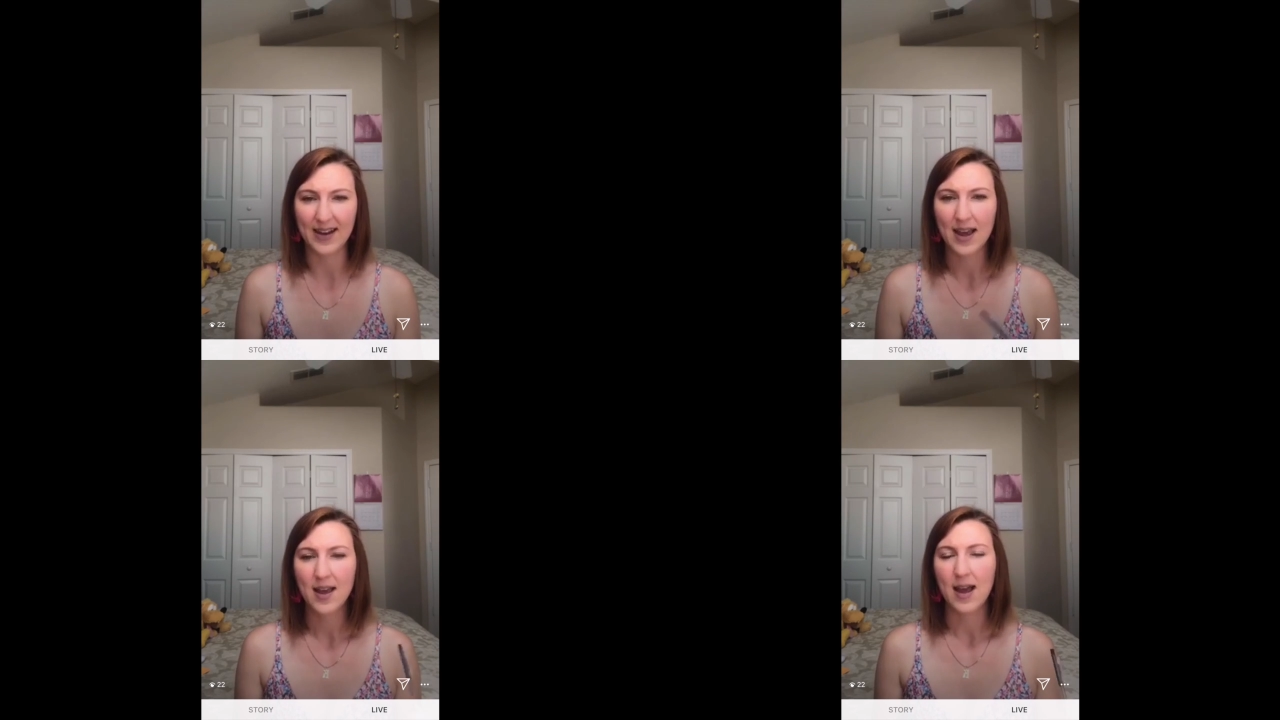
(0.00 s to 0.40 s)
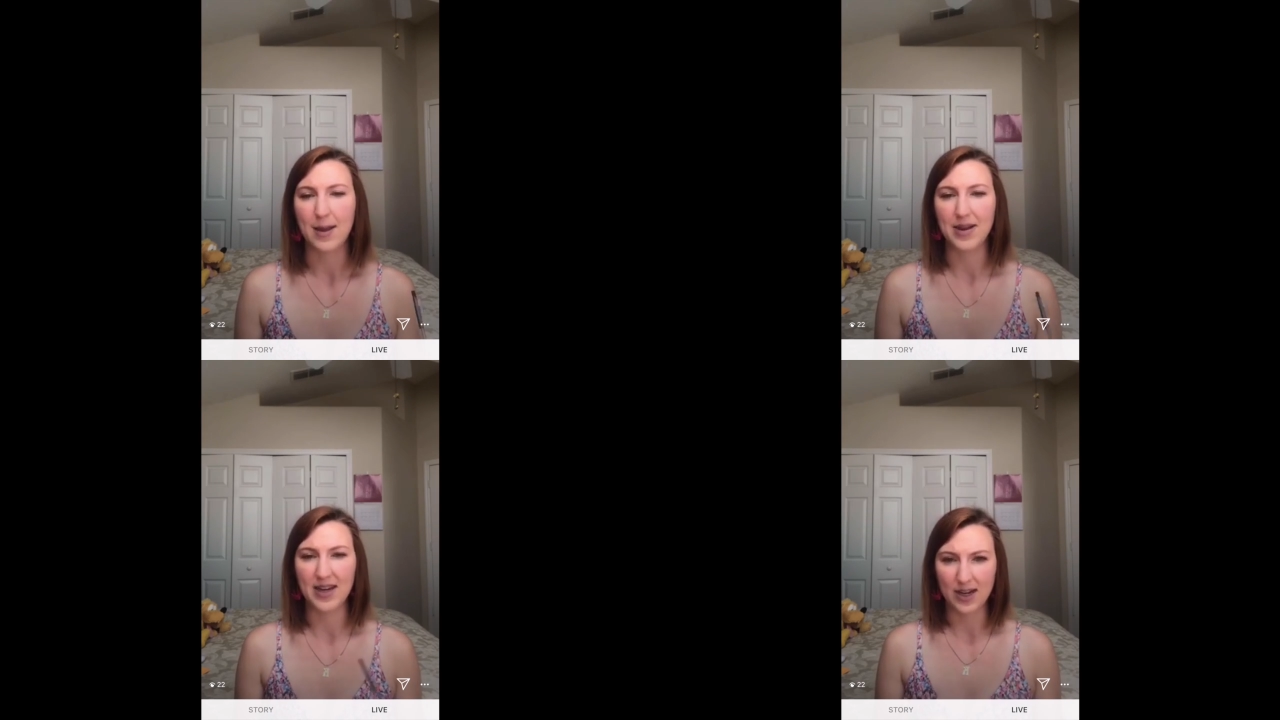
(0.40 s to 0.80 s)
I'm
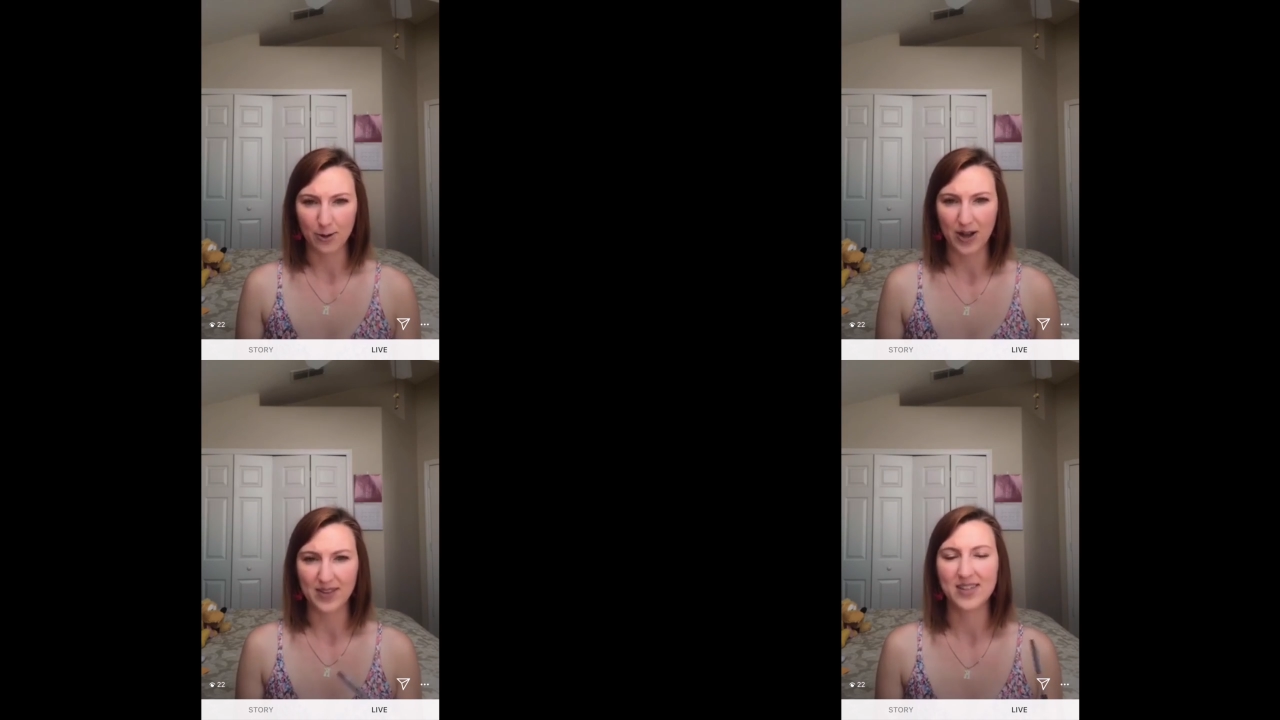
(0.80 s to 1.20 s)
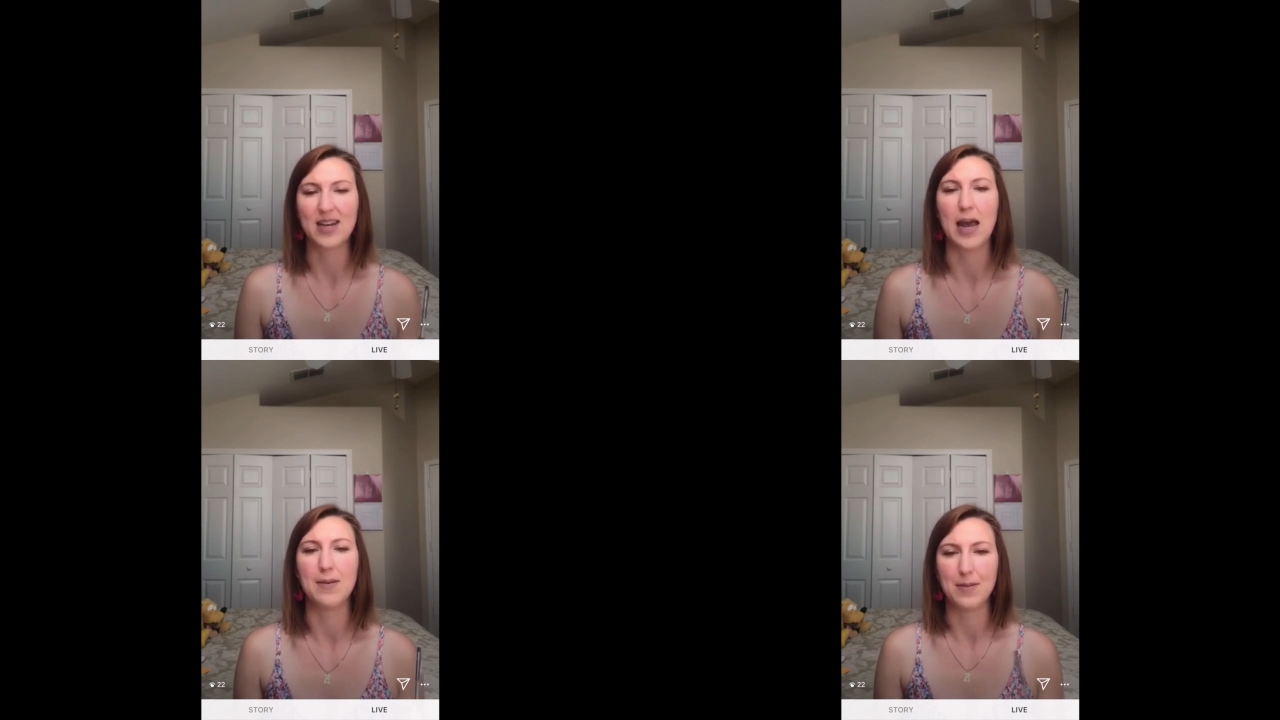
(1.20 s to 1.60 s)
eating around this
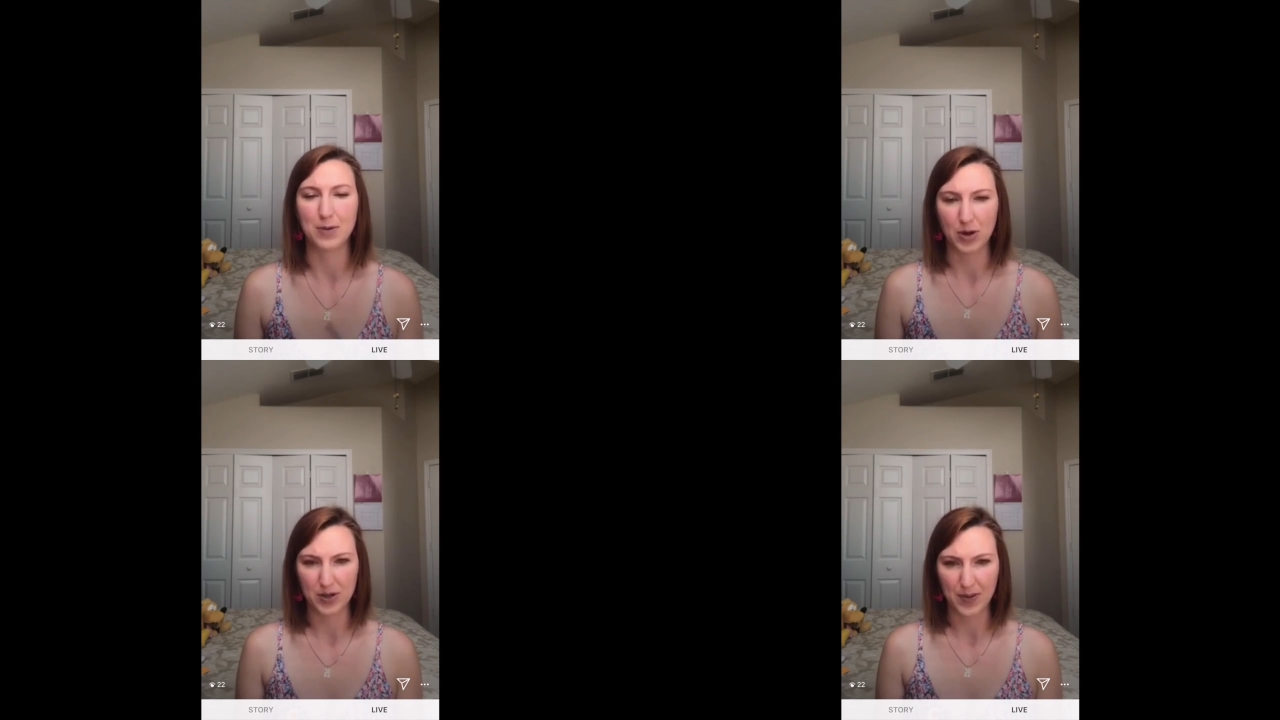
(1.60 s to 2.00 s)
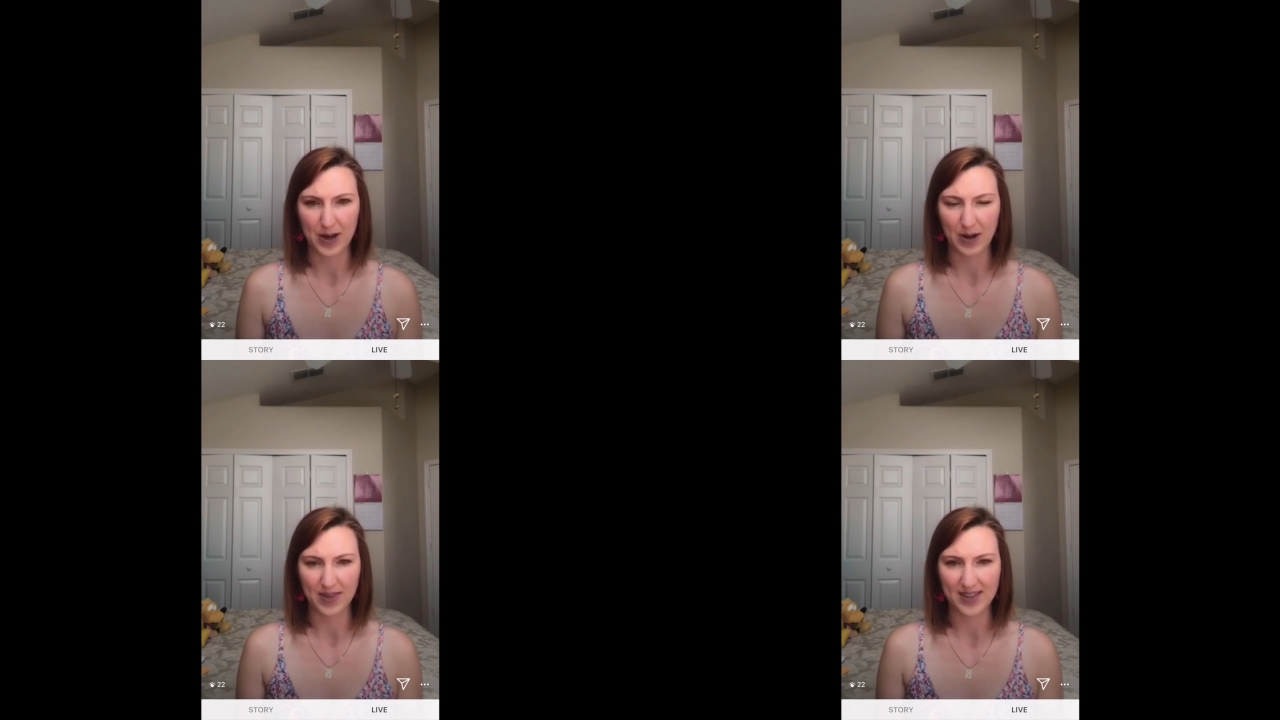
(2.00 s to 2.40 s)
time and I'm going to bed
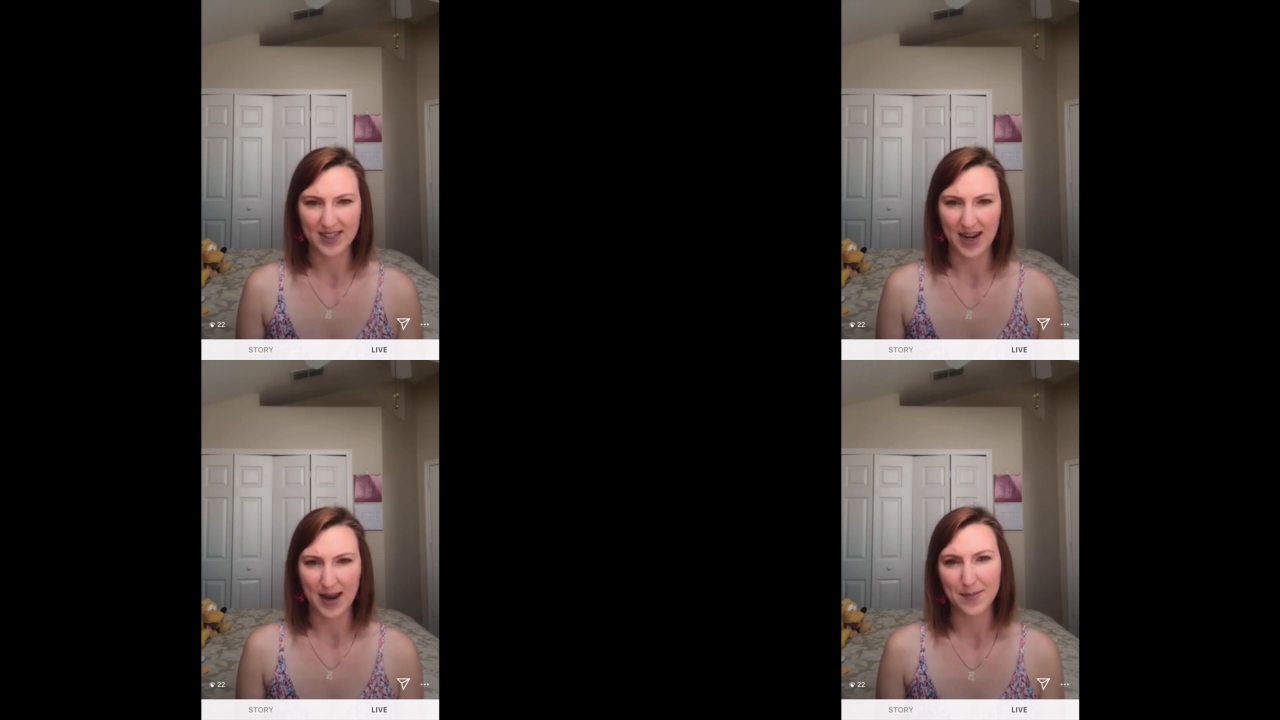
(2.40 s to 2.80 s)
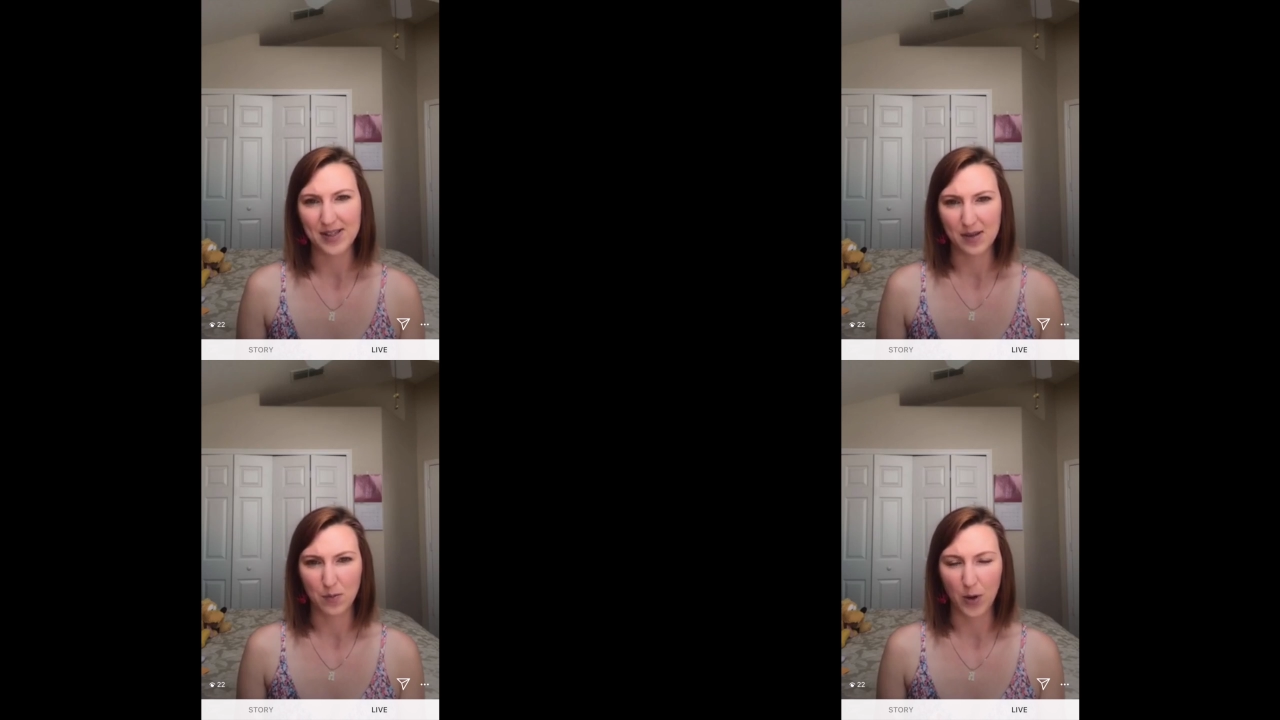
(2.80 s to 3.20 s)
around this time is
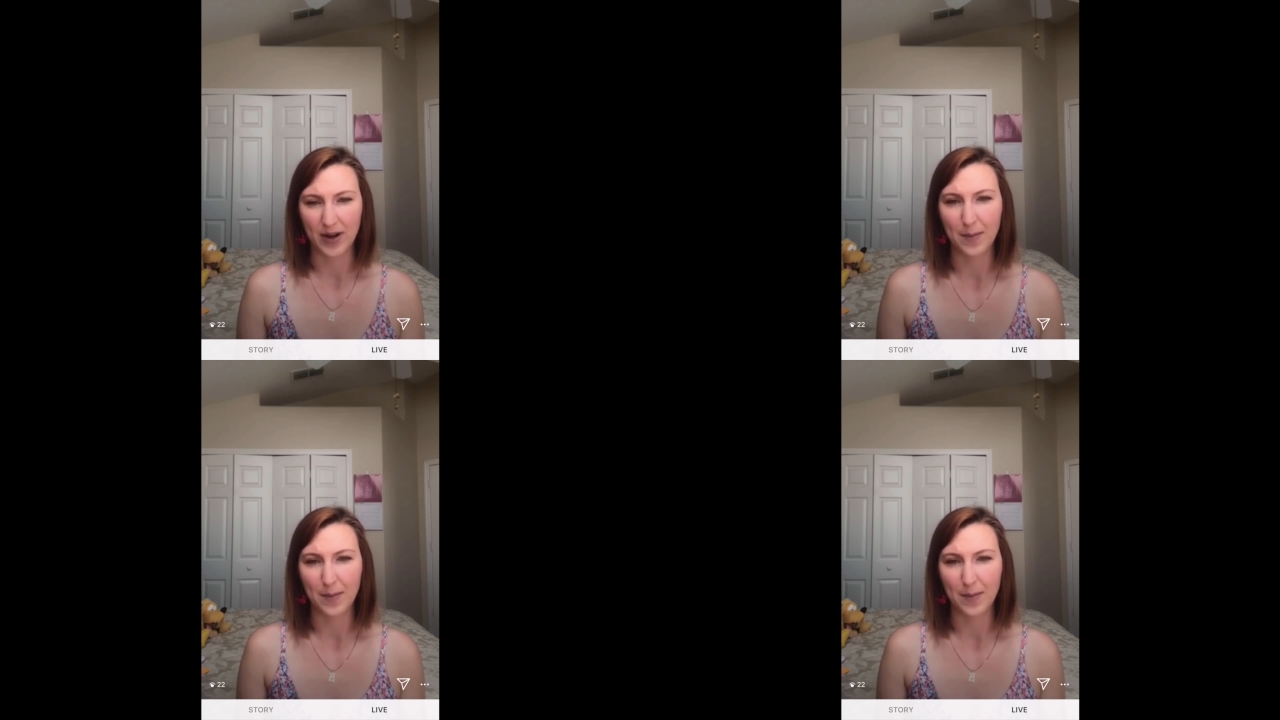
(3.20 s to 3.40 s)
important.